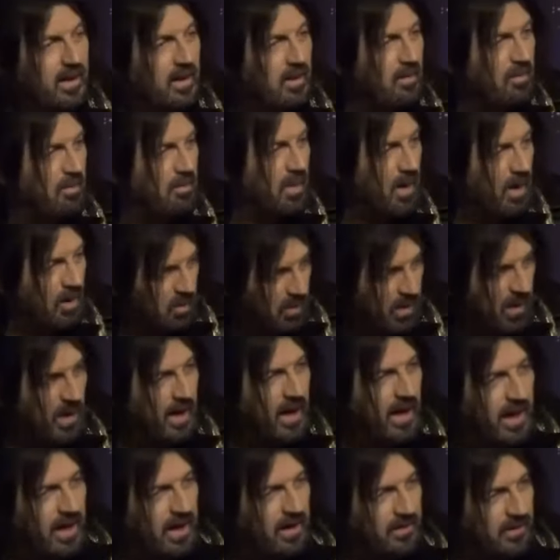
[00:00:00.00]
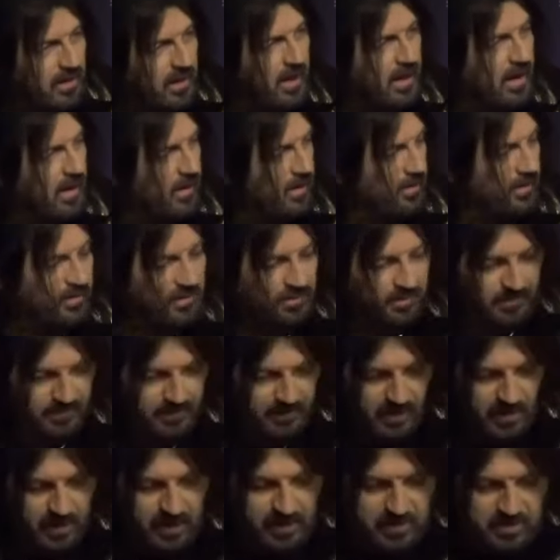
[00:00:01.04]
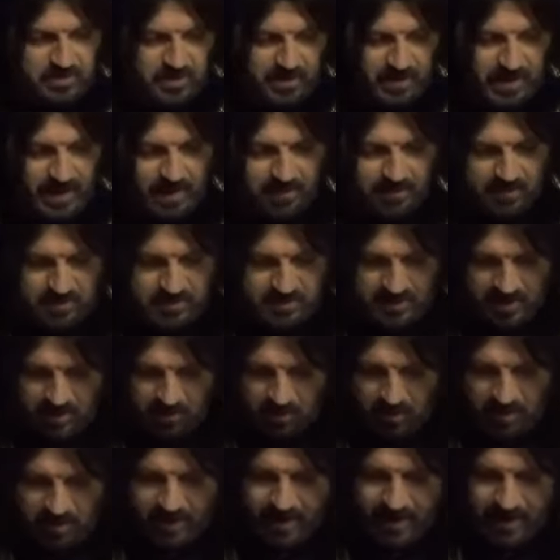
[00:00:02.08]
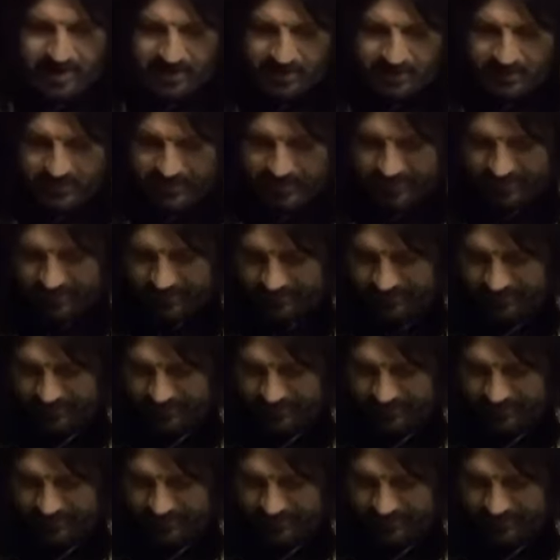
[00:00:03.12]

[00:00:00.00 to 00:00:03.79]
but we're headed there. Look at your neighbor and say, We're headed there.